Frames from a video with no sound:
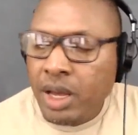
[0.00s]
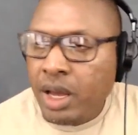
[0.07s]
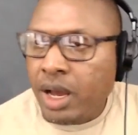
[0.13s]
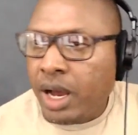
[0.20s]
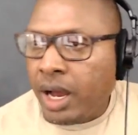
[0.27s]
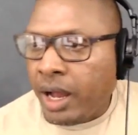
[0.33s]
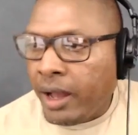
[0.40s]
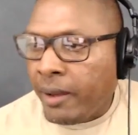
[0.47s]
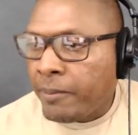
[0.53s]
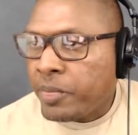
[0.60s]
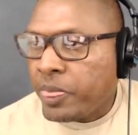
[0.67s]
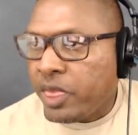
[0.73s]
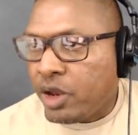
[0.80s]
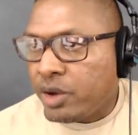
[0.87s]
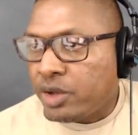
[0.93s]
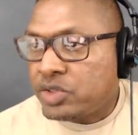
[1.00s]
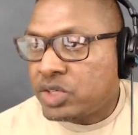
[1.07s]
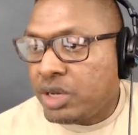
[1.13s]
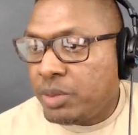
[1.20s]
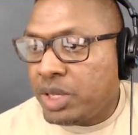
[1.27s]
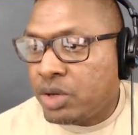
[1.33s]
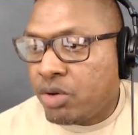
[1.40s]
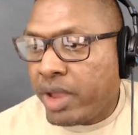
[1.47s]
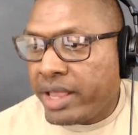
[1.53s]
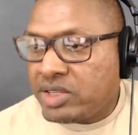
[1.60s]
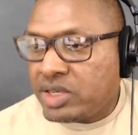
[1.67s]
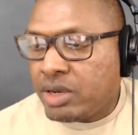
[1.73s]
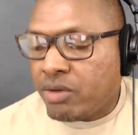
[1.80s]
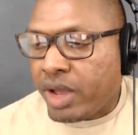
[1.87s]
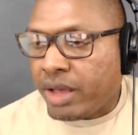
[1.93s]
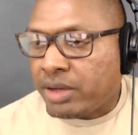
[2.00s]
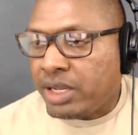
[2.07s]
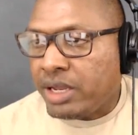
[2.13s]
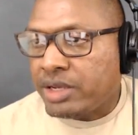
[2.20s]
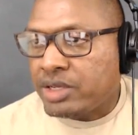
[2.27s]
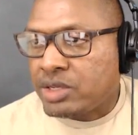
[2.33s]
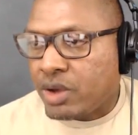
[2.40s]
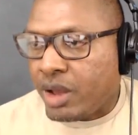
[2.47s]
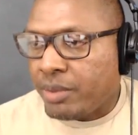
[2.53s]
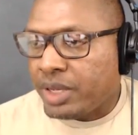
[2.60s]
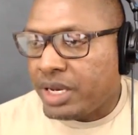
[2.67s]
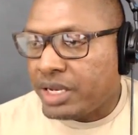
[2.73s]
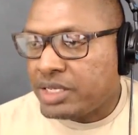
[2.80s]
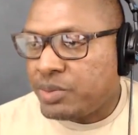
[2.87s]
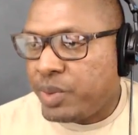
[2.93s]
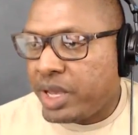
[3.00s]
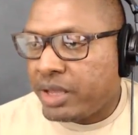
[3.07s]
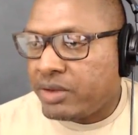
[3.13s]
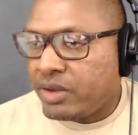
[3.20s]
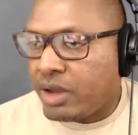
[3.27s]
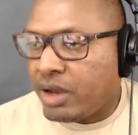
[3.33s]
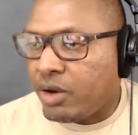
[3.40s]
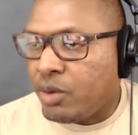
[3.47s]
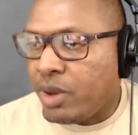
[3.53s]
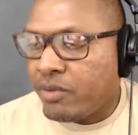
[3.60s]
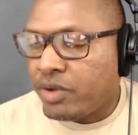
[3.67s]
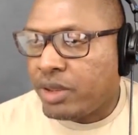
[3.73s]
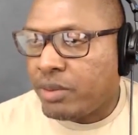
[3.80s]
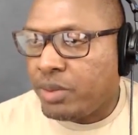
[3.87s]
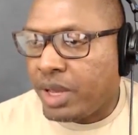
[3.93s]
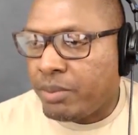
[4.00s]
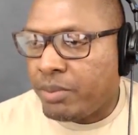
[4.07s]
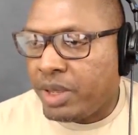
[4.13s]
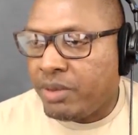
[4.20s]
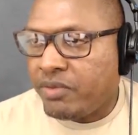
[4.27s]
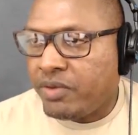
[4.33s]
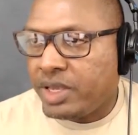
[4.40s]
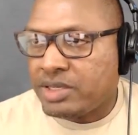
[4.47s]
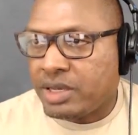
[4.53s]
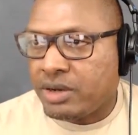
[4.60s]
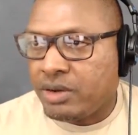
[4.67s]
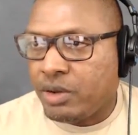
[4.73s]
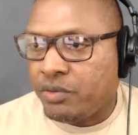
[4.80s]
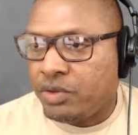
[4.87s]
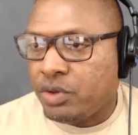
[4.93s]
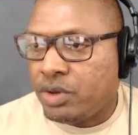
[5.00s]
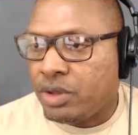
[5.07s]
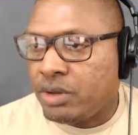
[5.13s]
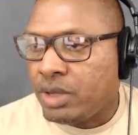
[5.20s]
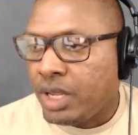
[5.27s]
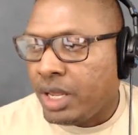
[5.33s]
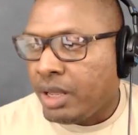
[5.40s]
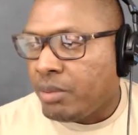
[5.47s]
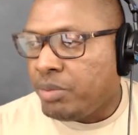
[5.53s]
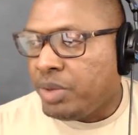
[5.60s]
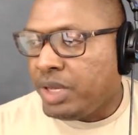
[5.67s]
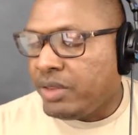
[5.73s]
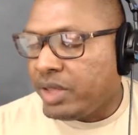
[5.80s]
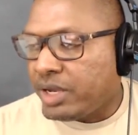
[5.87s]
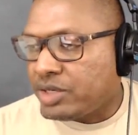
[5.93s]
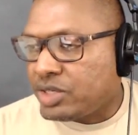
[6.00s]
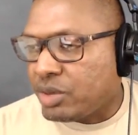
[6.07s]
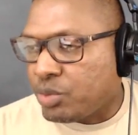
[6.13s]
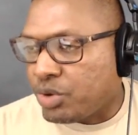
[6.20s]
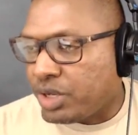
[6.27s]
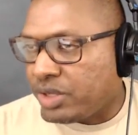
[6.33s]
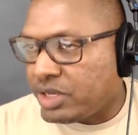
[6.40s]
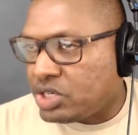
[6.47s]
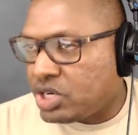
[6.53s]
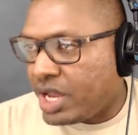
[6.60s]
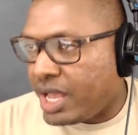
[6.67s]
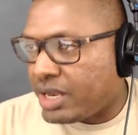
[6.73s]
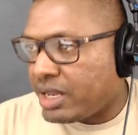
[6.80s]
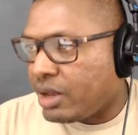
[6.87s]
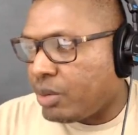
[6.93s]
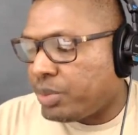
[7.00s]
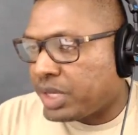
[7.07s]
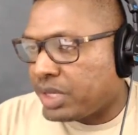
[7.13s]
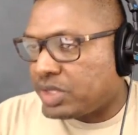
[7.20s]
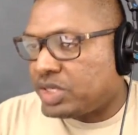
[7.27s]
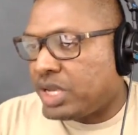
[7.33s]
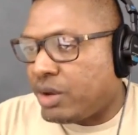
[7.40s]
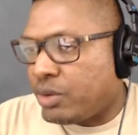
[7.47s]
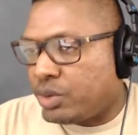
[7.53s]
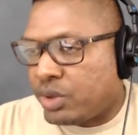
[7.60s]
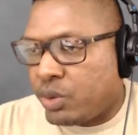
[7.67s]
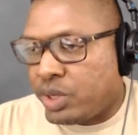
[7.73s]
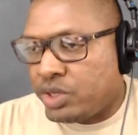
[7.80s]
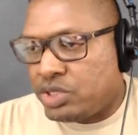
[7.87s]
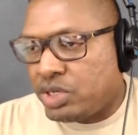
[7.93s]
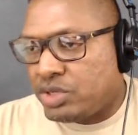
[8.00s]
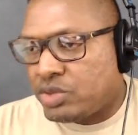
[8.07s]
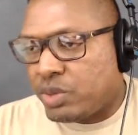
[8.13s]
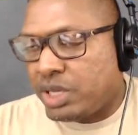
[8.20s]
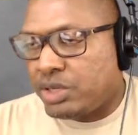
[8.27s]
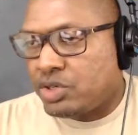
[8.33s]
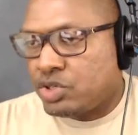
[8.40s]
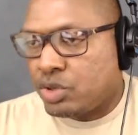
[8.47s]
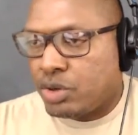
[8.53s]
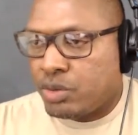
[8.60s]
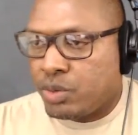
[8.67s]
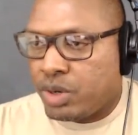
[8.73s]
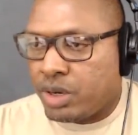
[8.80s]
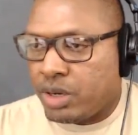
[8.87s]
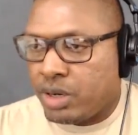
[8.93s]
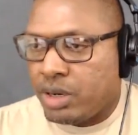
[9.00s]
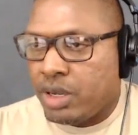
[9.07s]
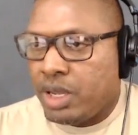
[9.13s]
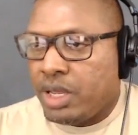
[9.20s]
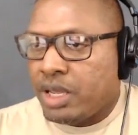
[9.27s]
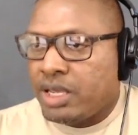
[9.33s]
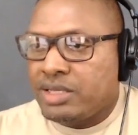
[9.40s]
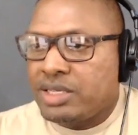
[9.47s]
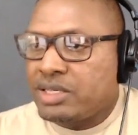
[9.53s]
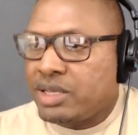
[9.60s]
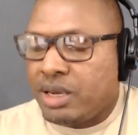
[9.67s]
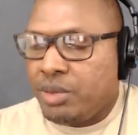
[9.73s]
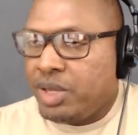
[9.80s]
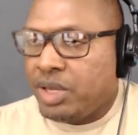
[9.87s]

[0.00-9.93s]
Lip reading: You know, it's going to be crazy around here, so I'm going to expect whoever can be, Babyface, I don't know if you can be there somewhere in the chat helping us out with questions, making sure we're, because it's going to be